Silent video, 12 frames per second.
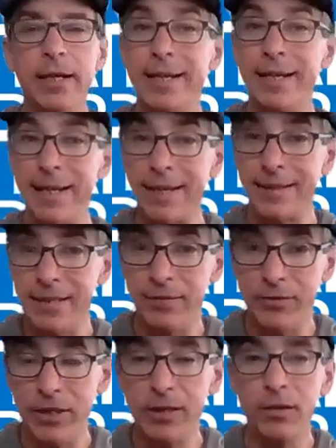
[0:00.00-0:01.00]

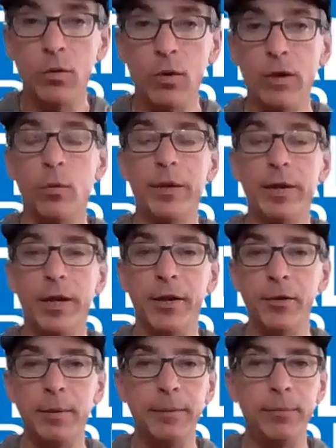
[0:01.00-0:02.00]
connectivity with
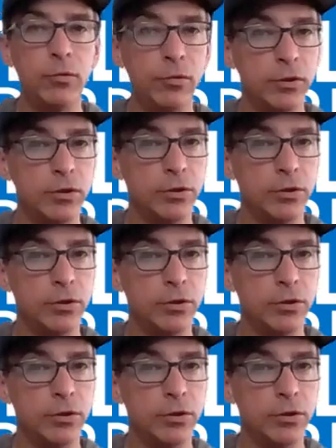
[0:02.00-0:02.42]
other people